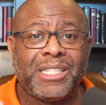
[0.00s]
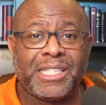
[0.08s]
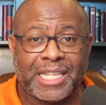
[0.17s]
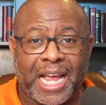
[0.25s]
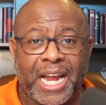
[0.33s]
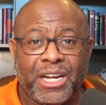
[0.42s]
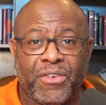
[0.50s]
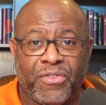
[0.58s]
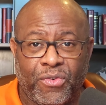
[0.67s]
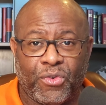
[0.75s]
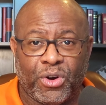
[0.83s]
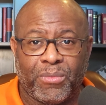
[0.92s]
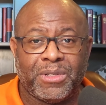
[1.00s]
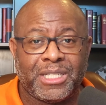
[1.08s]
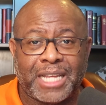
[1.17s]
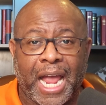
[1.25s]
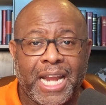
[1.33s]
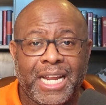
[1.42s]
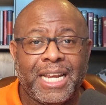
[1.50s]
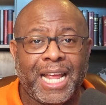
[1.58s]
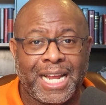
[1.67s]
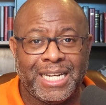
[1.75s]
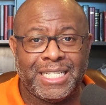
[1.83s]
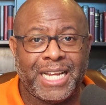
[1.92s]
sign the form, sign it
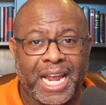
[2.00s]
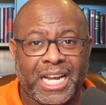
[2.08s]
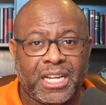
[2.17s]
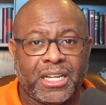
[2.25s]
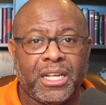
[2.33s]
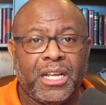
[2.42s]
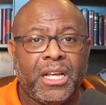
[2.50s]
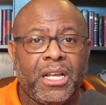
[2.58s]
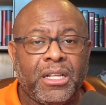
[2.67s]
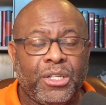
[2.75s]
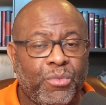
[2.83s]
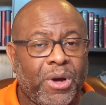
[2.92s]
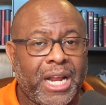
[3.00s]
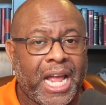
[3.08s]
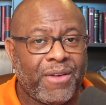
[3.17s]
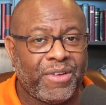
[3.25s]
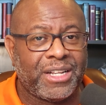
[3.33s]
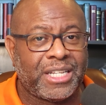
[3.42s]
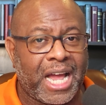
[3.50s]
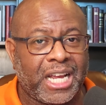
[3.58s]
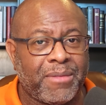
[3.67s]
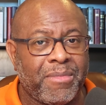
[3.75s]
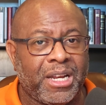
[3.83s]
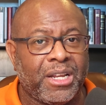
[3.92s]
and date it. You want to have it
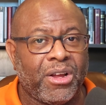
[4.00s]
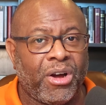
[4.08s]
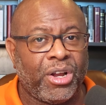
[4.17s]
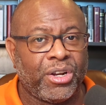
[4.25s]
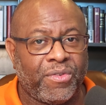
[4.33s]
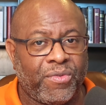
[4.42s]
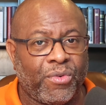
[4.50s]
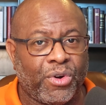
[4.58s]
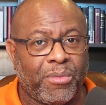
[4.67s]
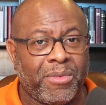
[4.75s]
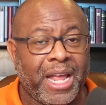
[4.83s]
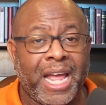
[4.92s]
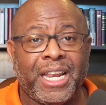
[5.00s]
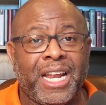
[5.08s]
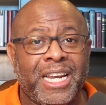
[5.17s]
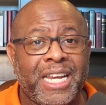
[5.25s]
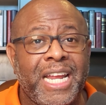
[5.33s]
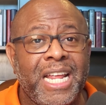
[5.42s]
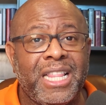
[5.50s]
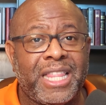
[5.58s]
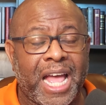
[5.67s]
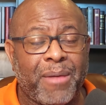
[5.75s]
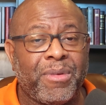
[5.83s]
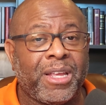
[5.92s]
documented on the form, and they need
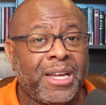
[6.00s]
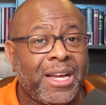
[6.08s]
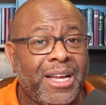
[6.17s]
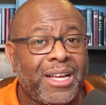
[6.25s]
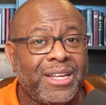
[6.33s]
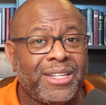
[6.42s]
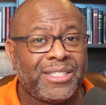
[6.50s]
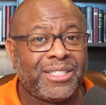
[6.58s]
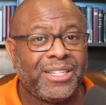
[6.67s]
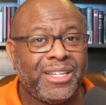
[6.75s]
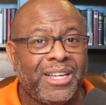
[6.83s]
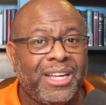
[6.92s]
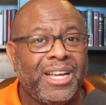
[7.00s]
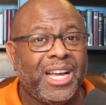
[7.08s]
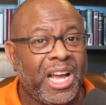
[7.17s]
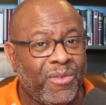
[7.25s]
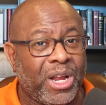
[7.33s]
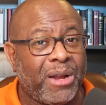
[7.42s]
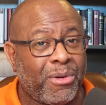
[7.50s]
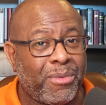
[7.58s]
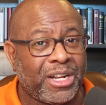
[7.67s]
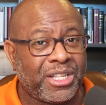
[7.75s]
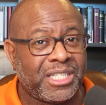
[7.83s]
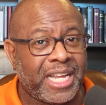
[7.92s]
that because of what I'm
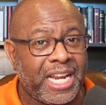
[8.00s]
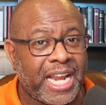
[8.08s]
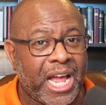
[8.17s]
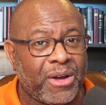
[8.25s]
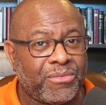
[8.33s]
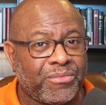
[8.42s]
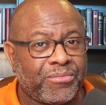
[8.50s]
about to say now.